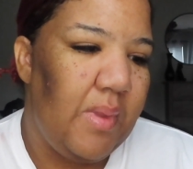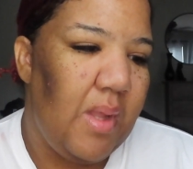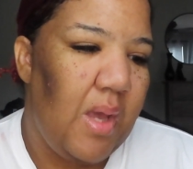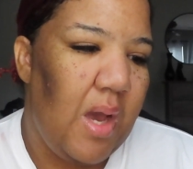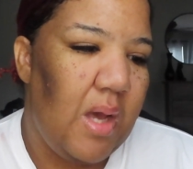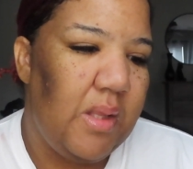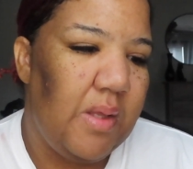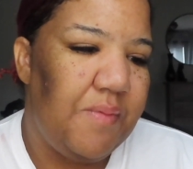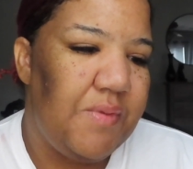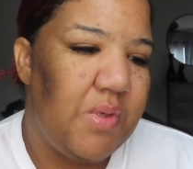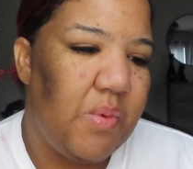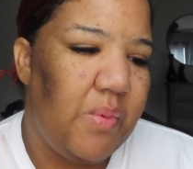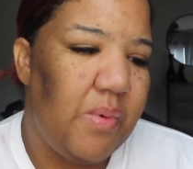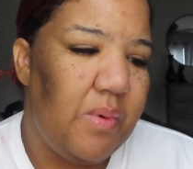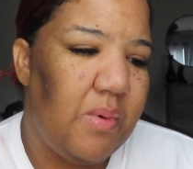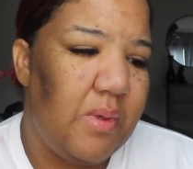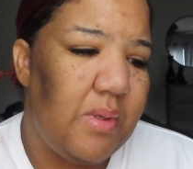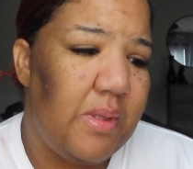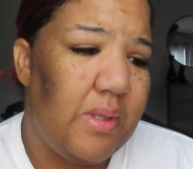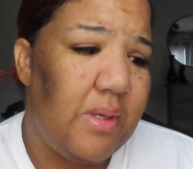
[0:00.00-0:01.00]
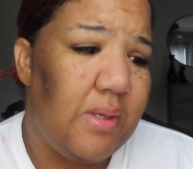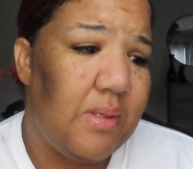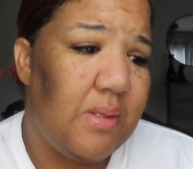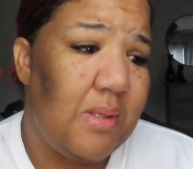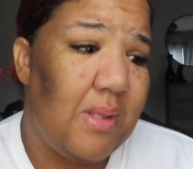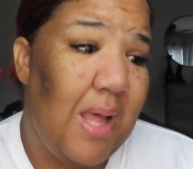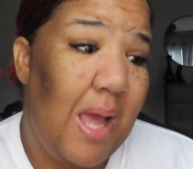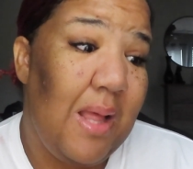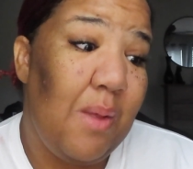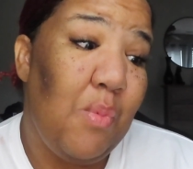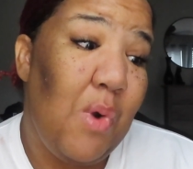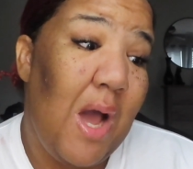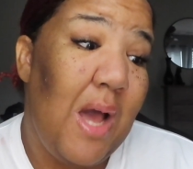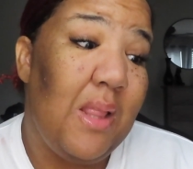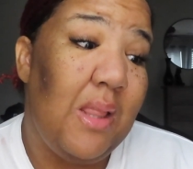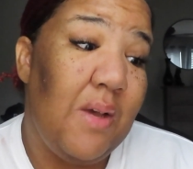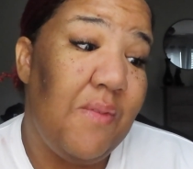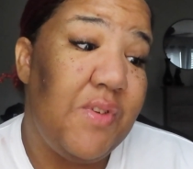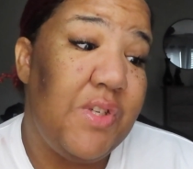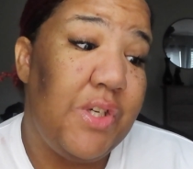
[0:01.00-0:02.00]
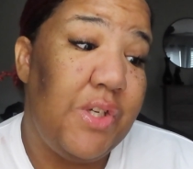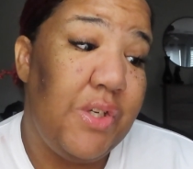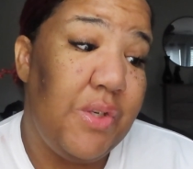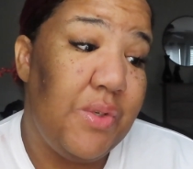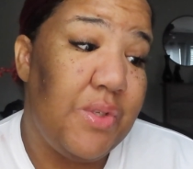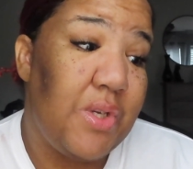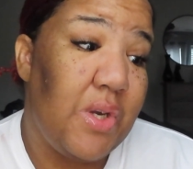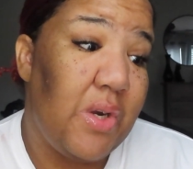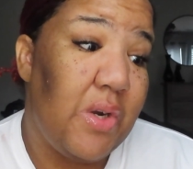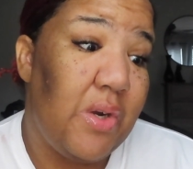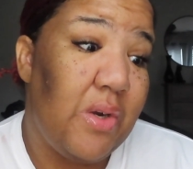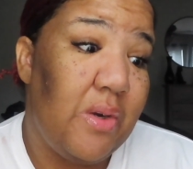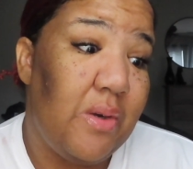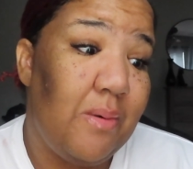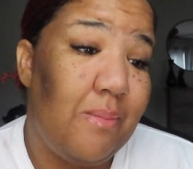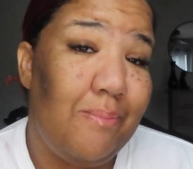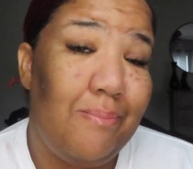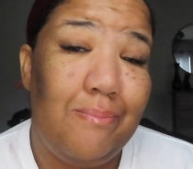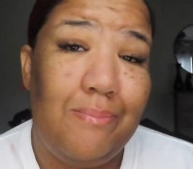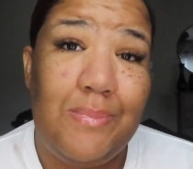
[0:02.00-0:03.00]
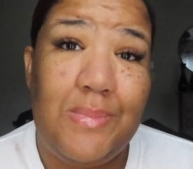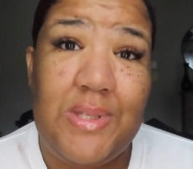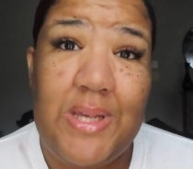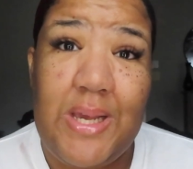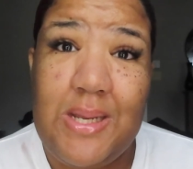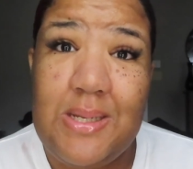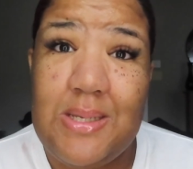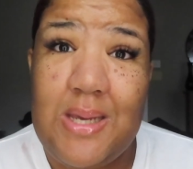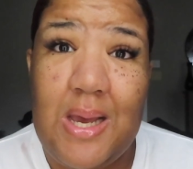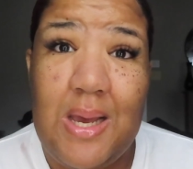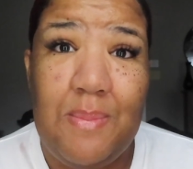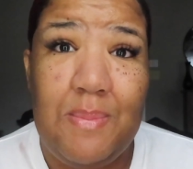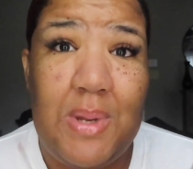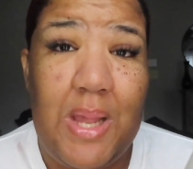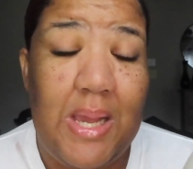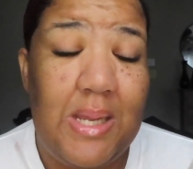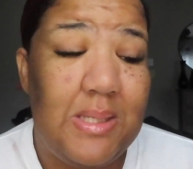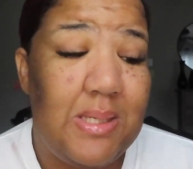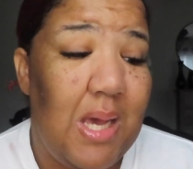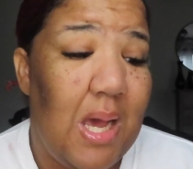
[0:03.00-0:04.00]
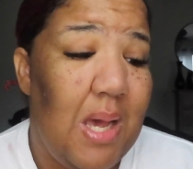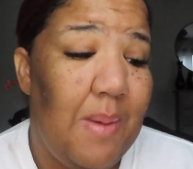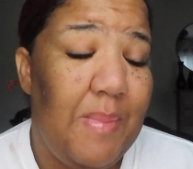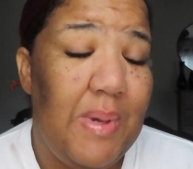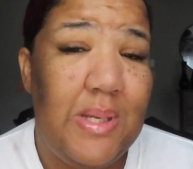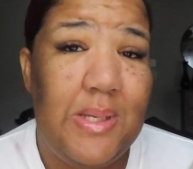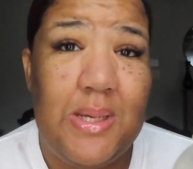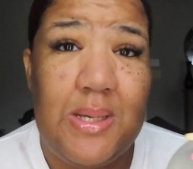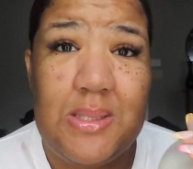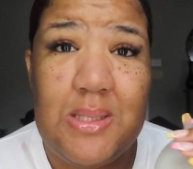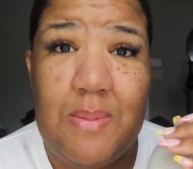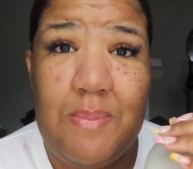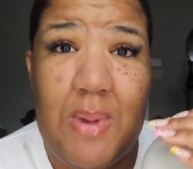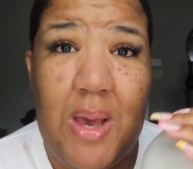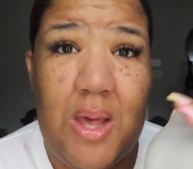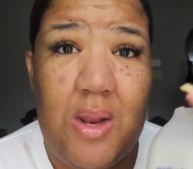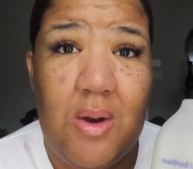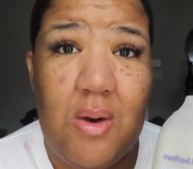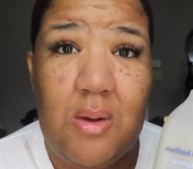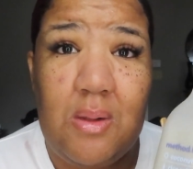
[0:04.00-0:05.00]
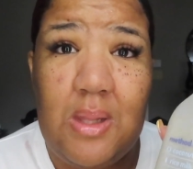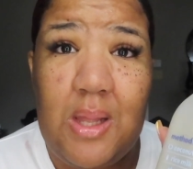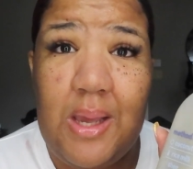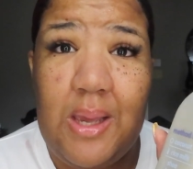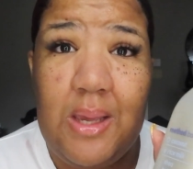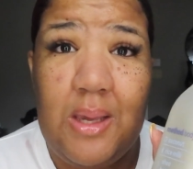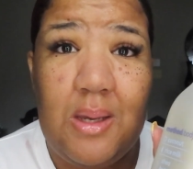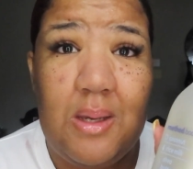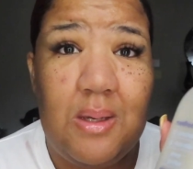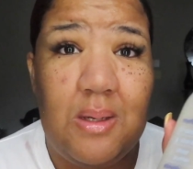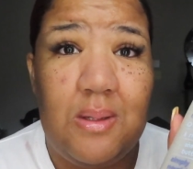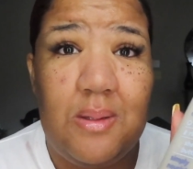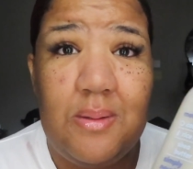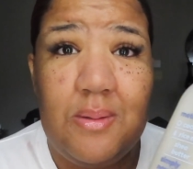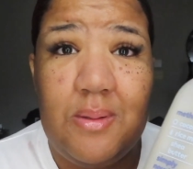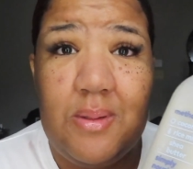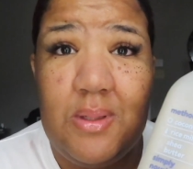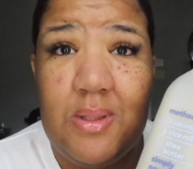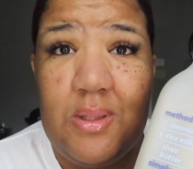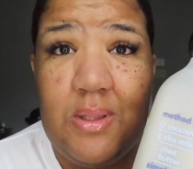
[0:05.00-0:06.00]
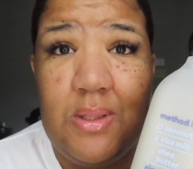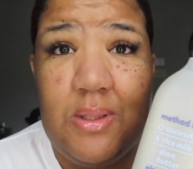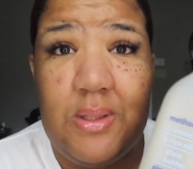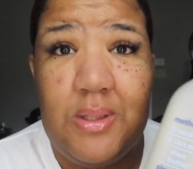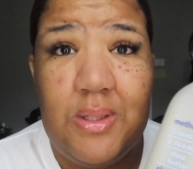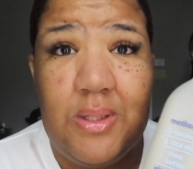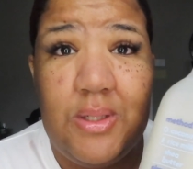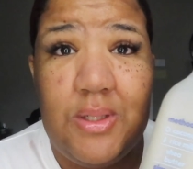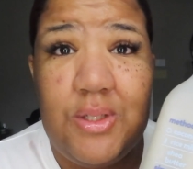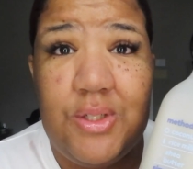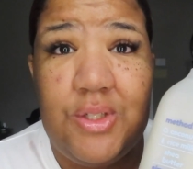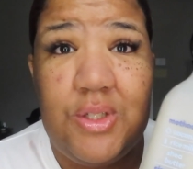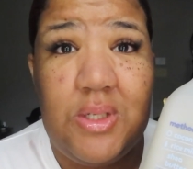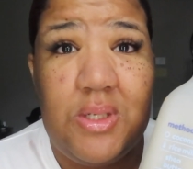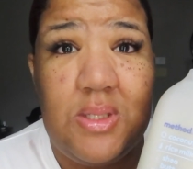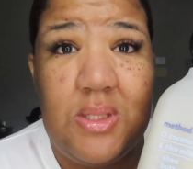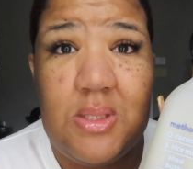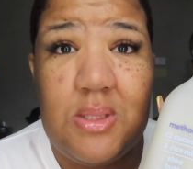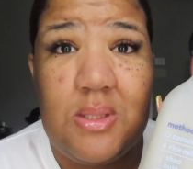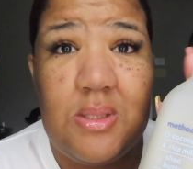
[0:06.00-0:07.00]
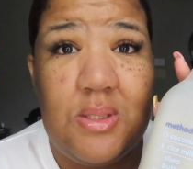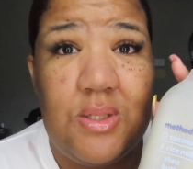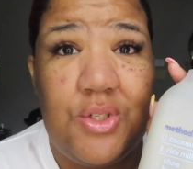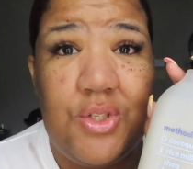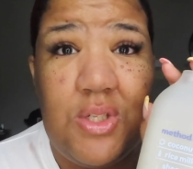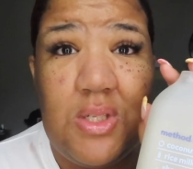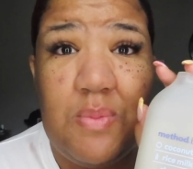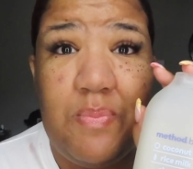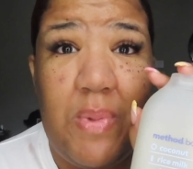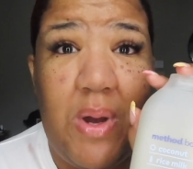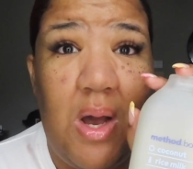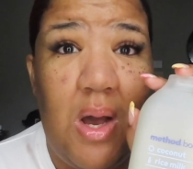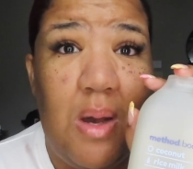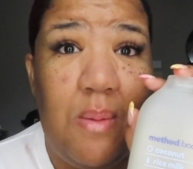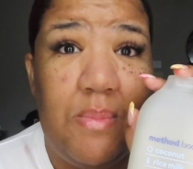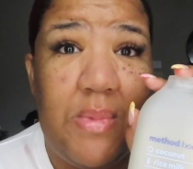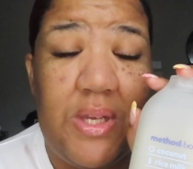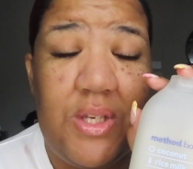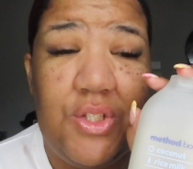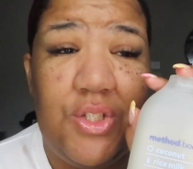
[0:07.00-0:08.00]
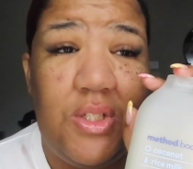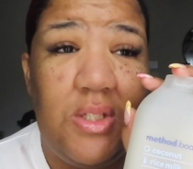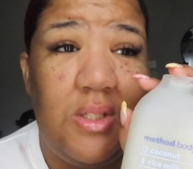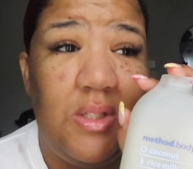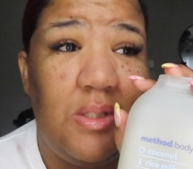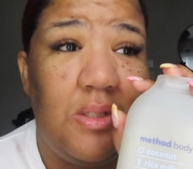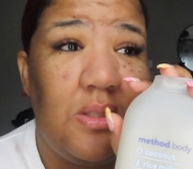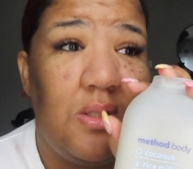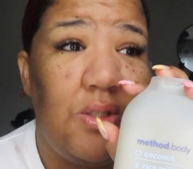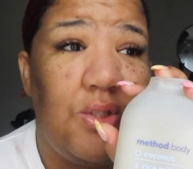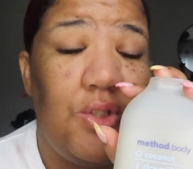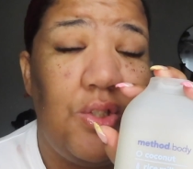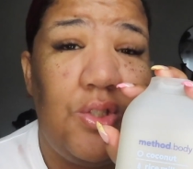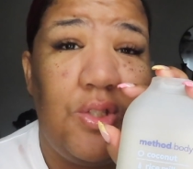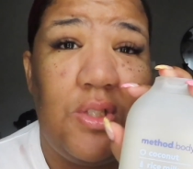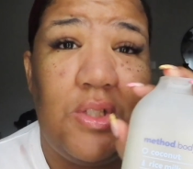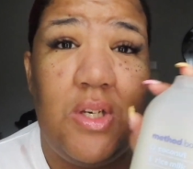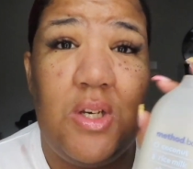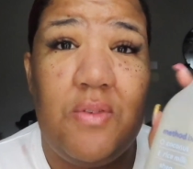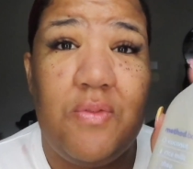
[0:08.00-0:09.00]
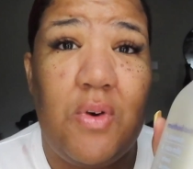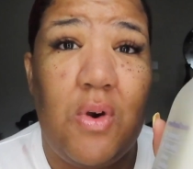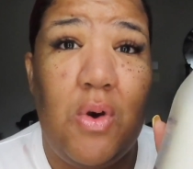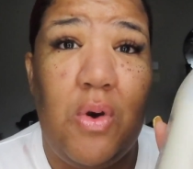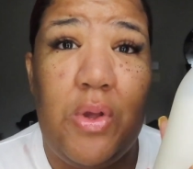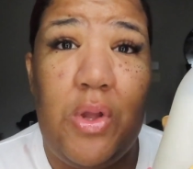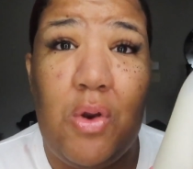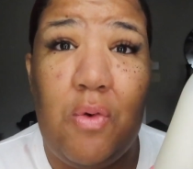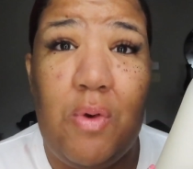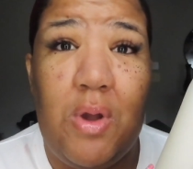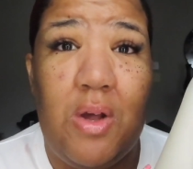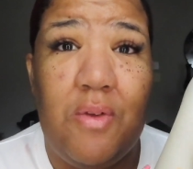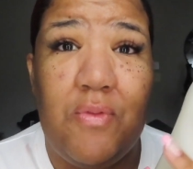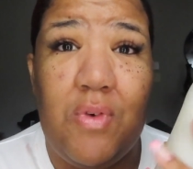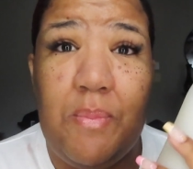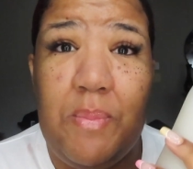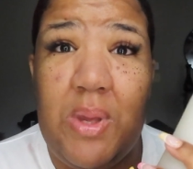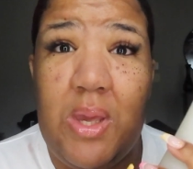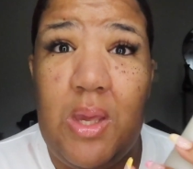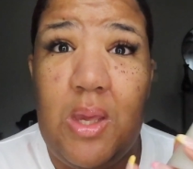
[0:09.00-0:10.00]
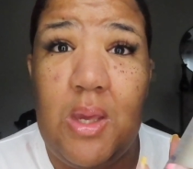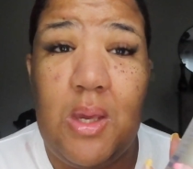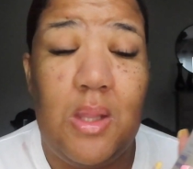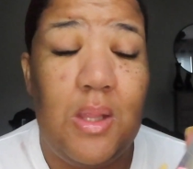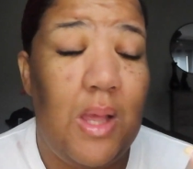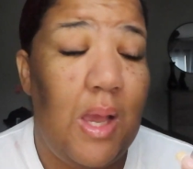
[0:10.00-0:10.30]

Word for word: I love to wear this. I love to use her daytime, nighttime. It doesn't matter. Like she's she's bomb. Like she's she's good for all year round for me.